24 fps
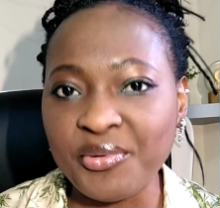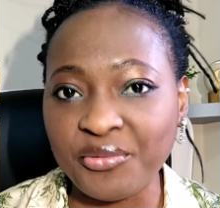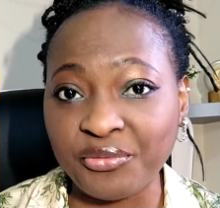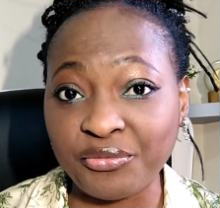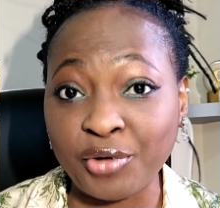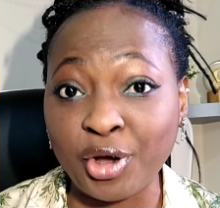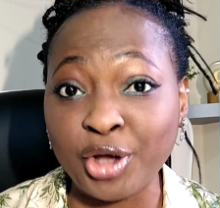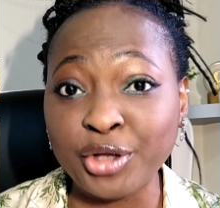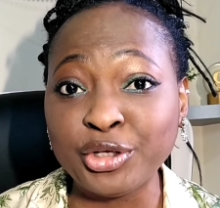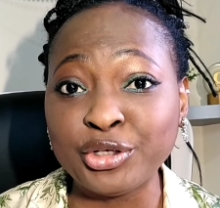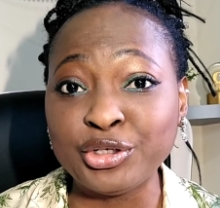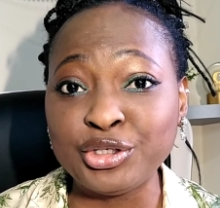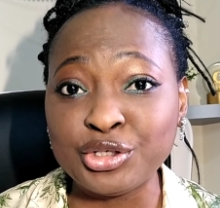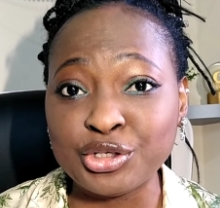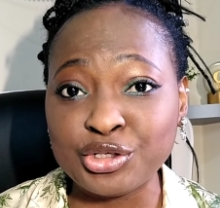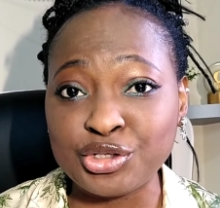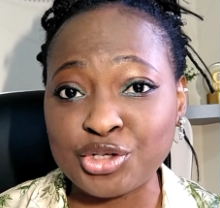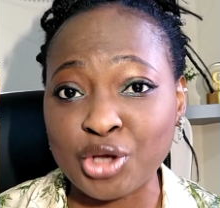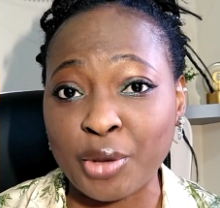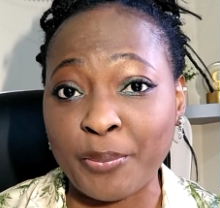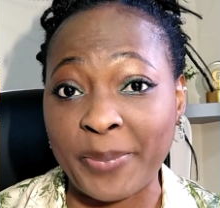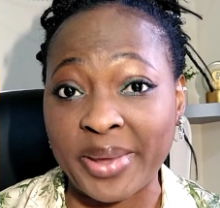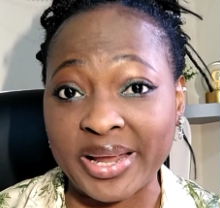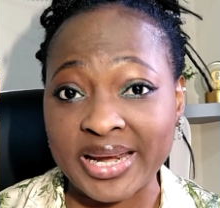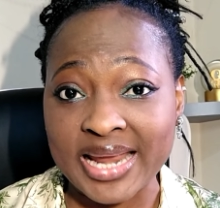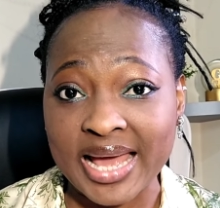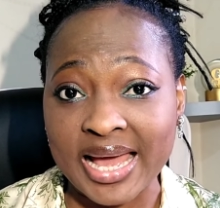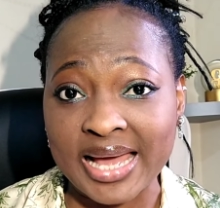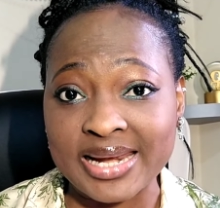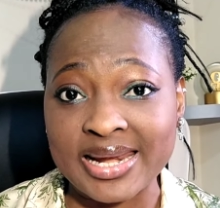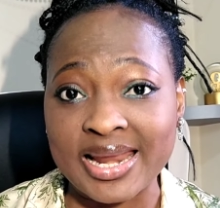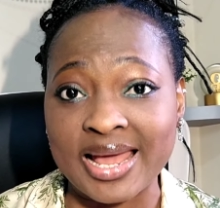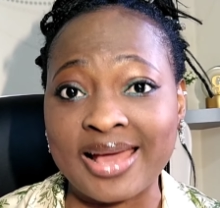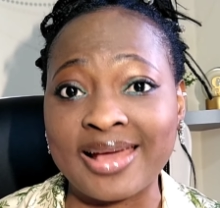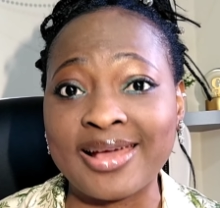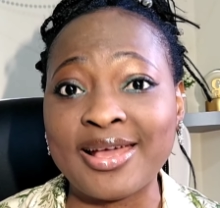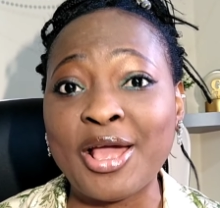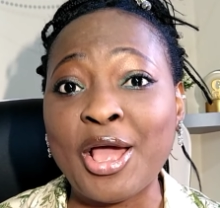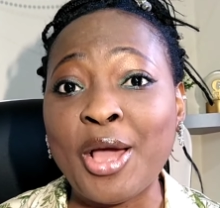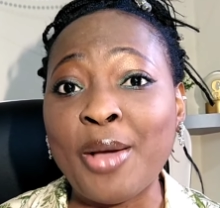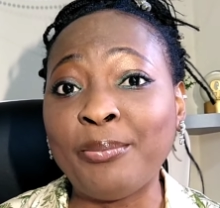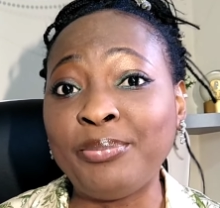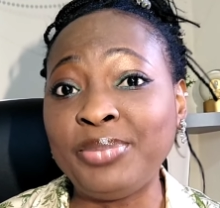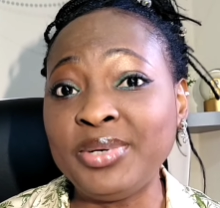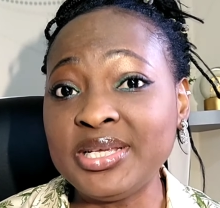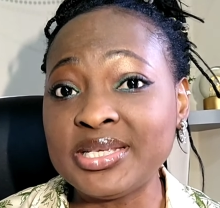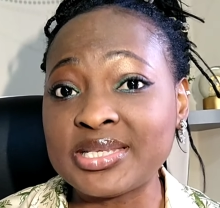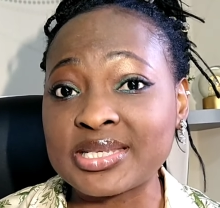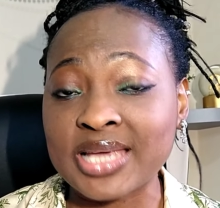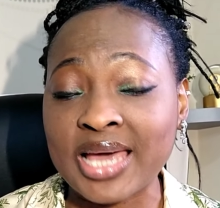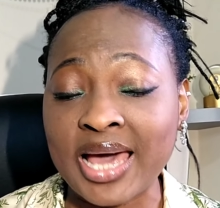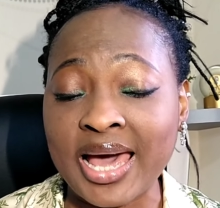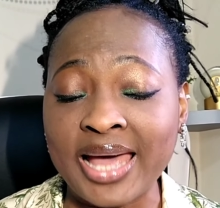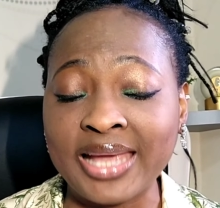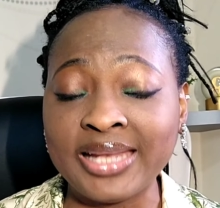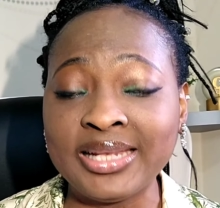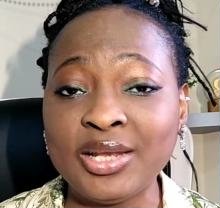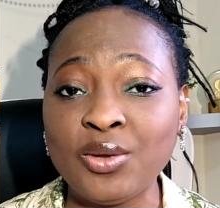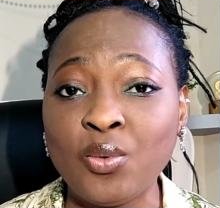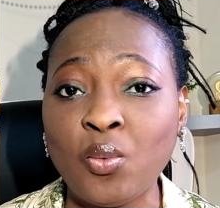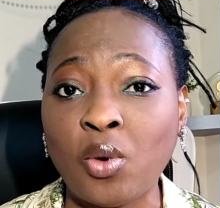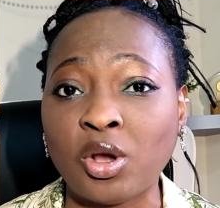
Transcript: before you use your banana, please kindly